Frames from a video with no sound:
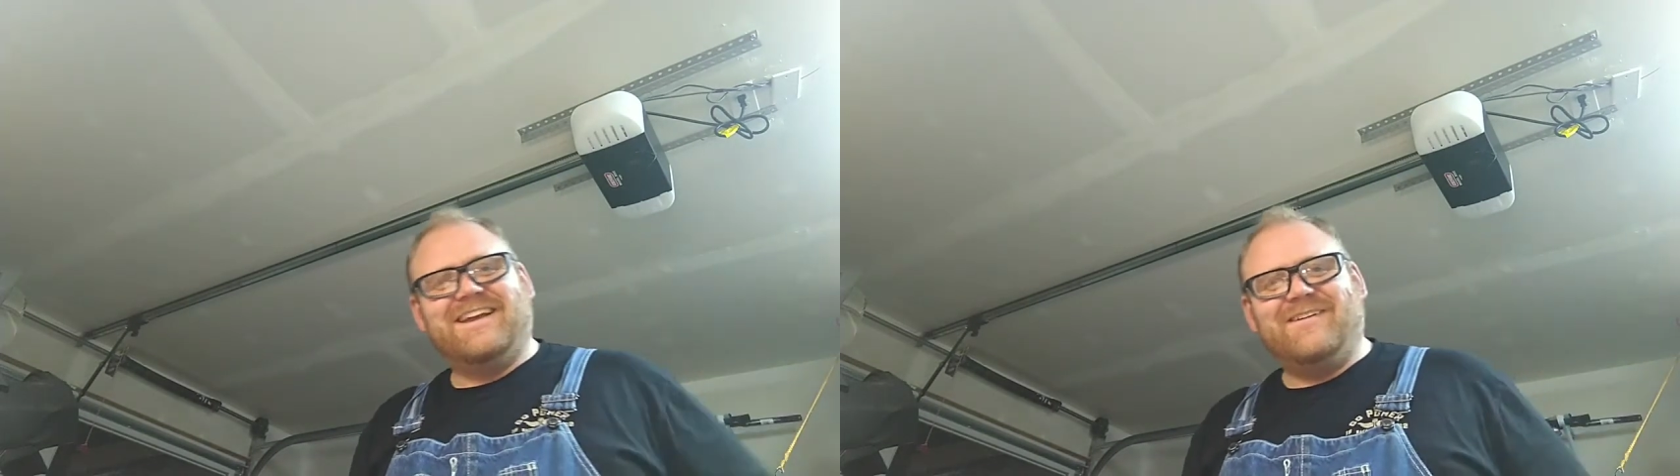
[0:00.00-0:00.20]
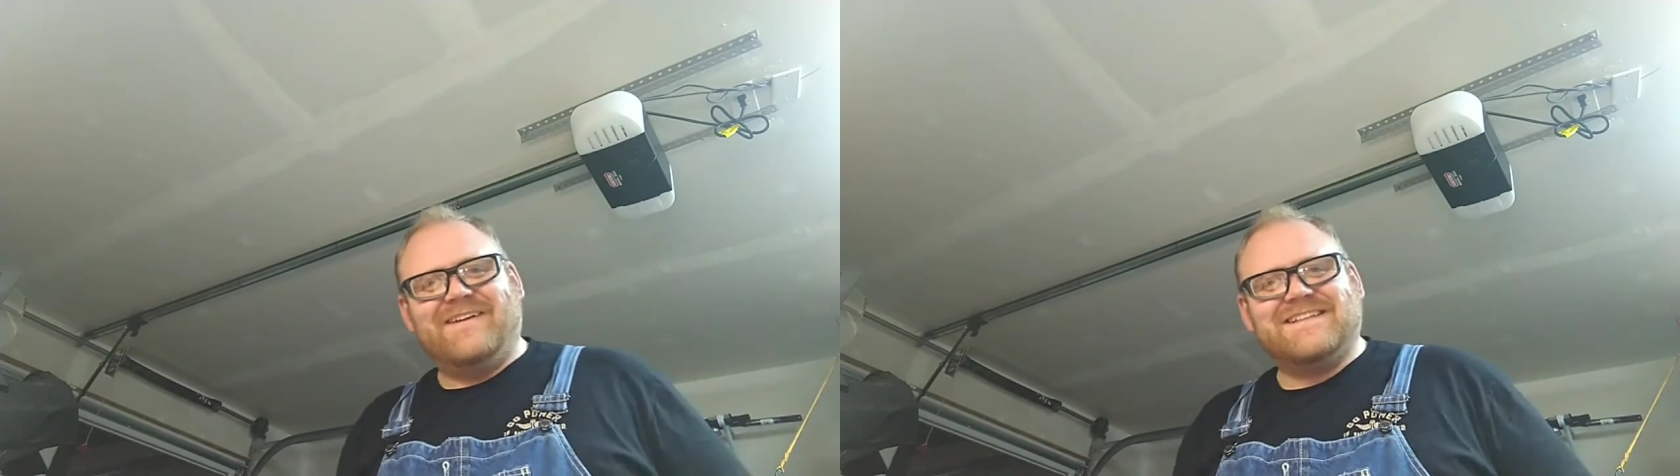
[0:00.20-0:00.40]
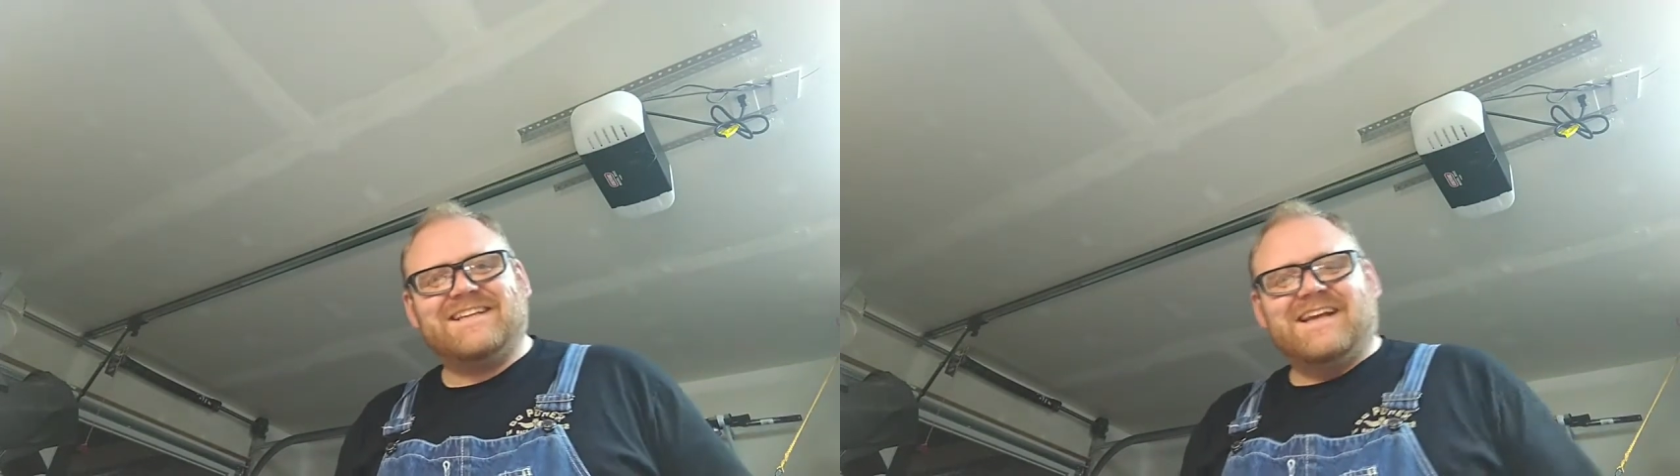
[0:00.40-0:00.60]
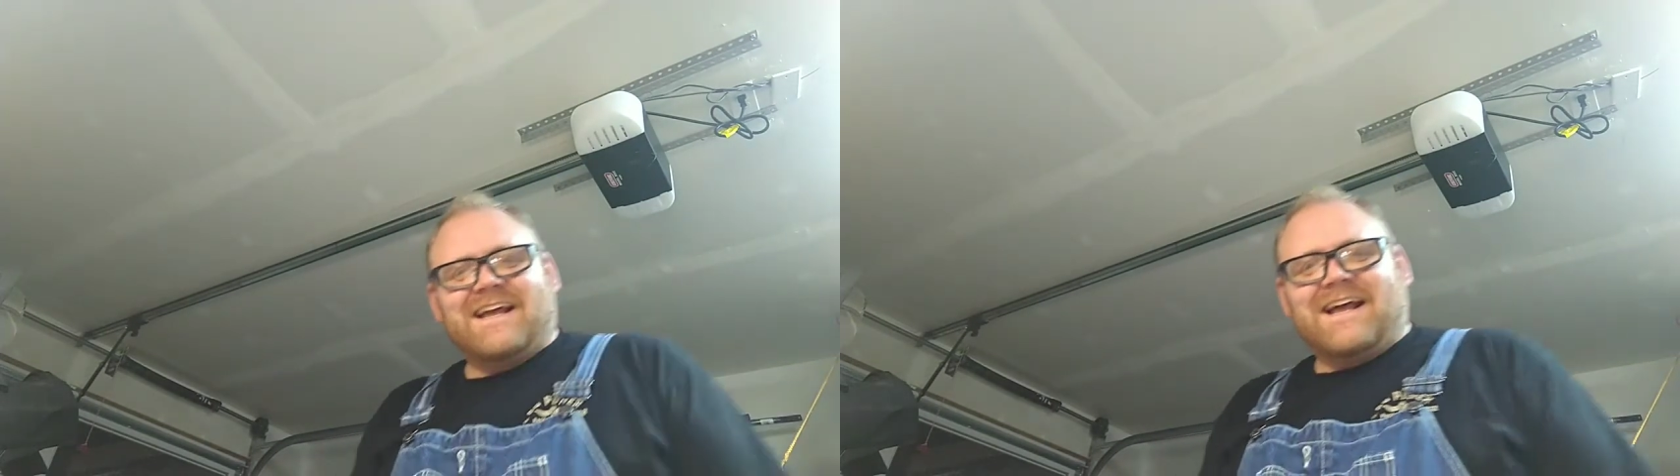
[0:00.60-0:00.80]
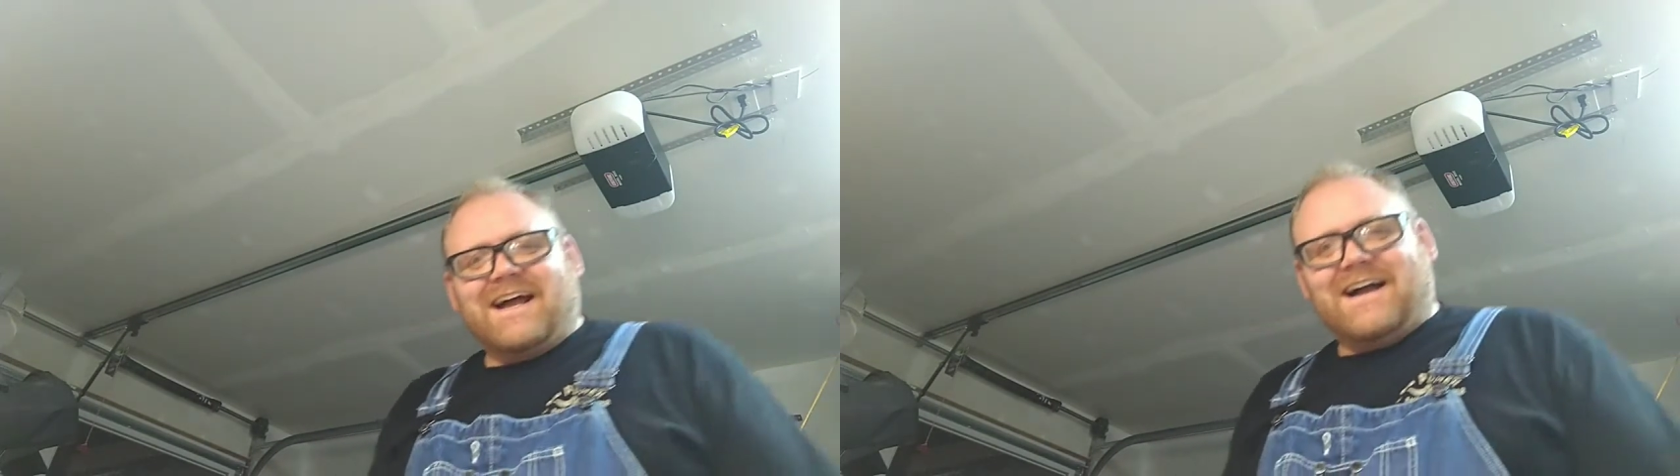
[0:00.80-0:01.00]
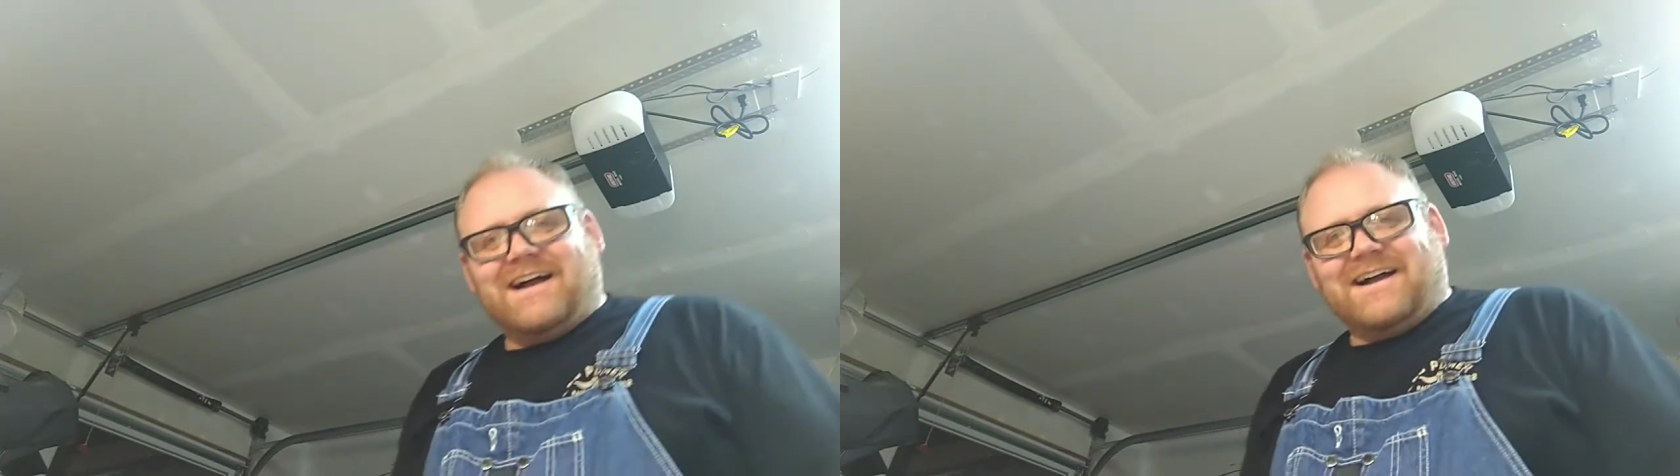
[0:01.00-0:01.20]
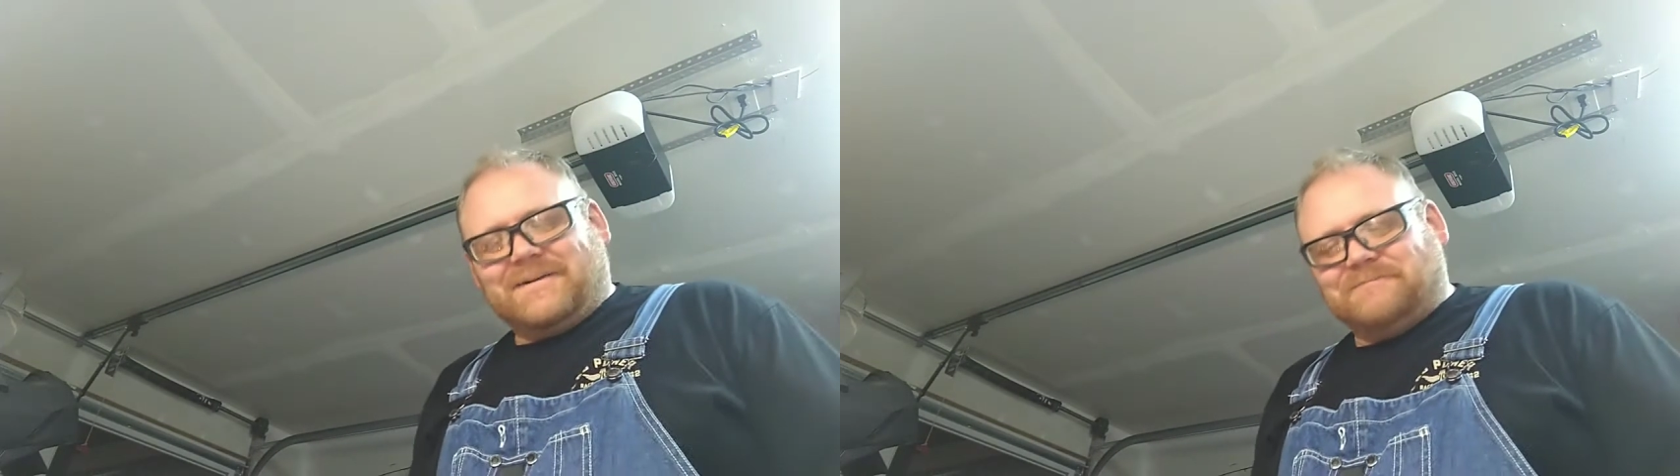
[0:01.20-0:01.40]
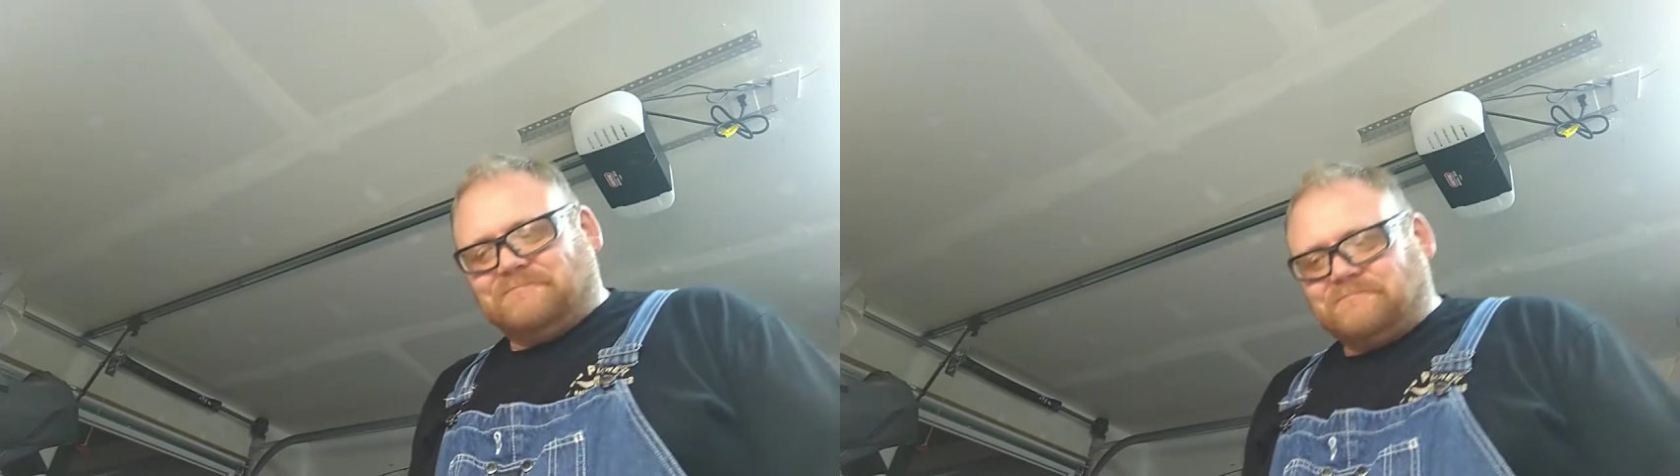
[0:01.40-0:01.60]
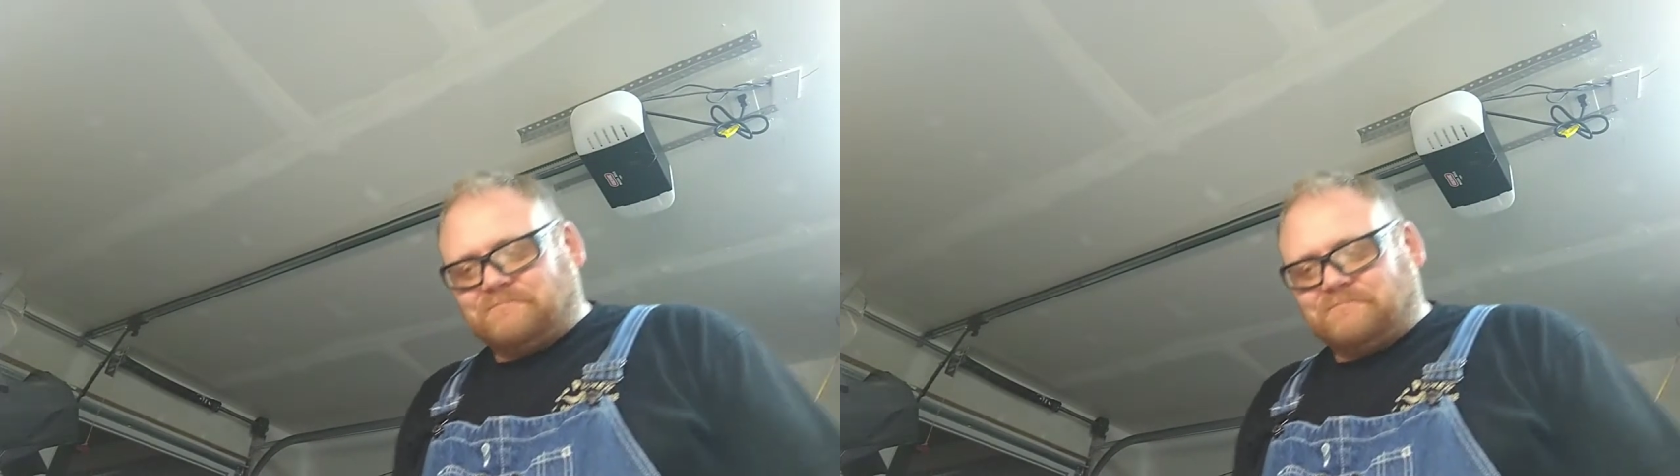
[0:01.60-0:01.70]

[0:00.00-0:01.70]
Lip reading: Anyways, um,